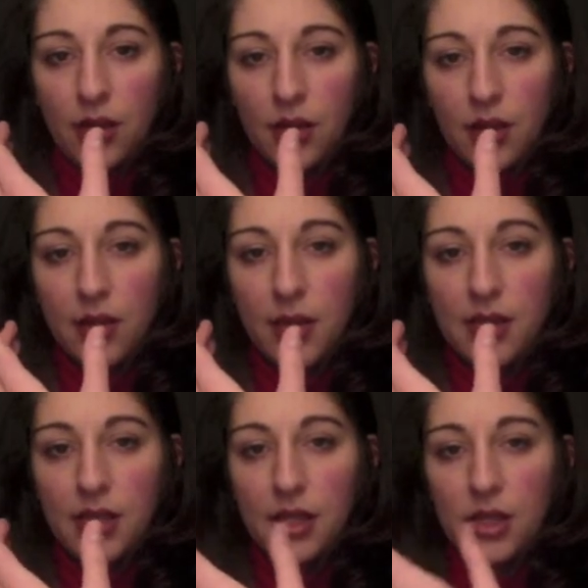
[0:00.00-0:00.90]
The best
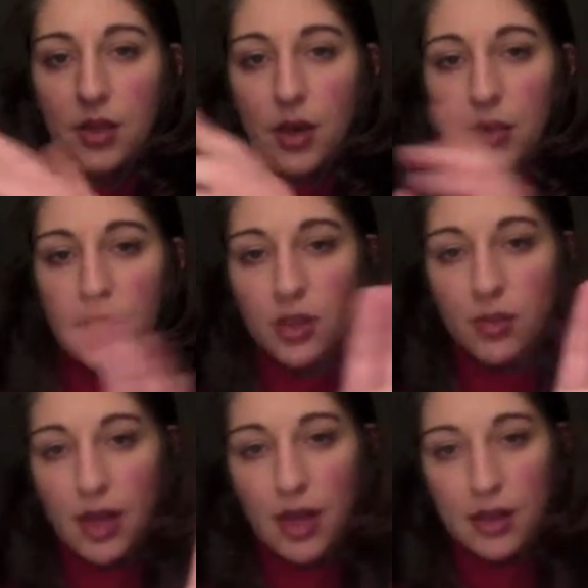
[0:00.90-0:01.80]
thing to do, I'm going to turn
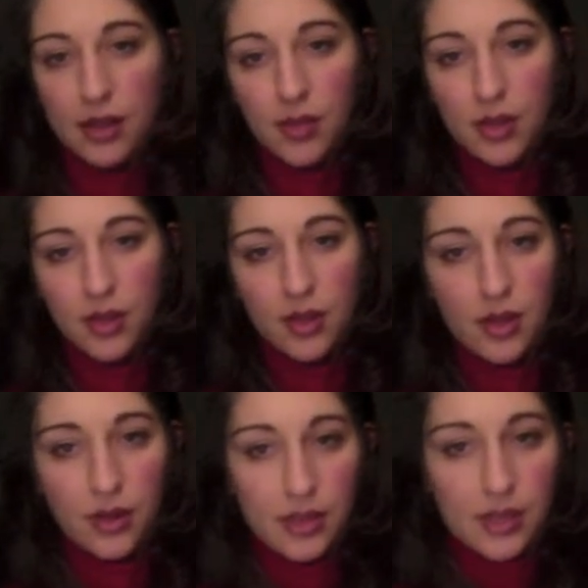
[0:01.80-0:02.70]
my hand this way so that you
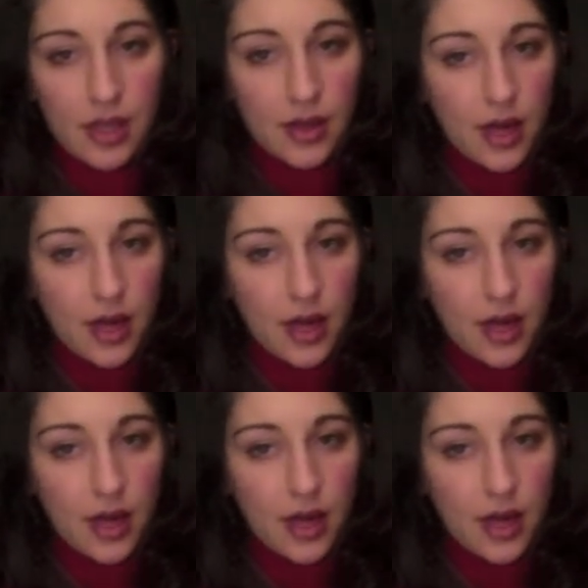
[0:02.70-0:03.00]
can see.